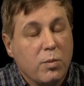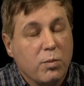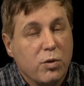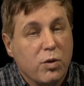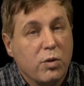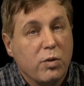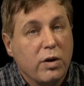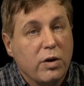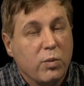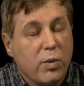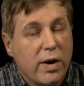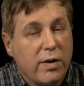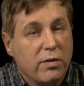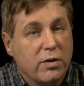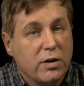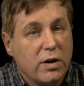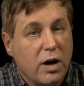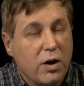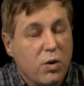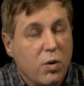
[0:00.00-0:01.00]

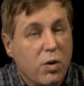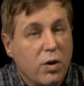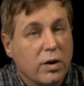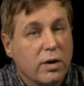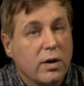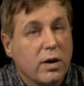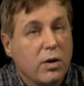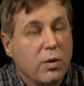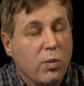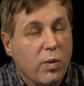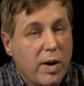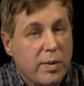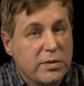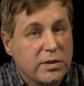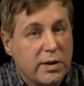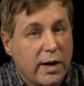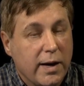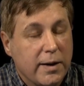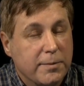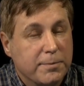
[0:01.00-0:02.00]
bullrunwaiver.org
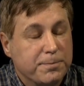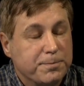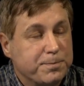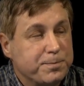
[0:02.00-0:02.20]
website.